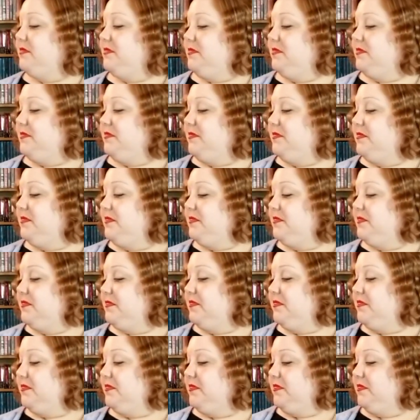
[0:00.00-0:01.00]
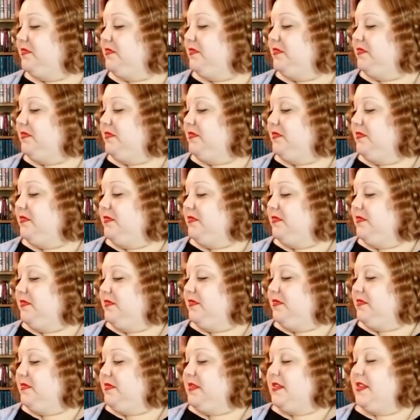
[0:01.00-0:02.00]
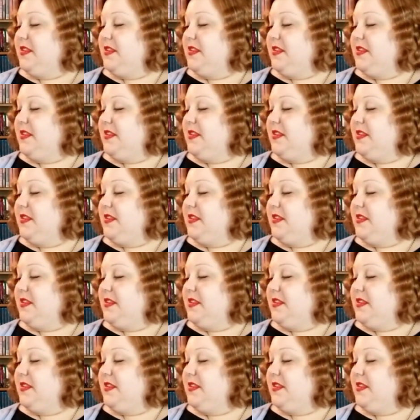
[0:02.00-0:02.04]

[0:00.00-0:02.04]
(silent)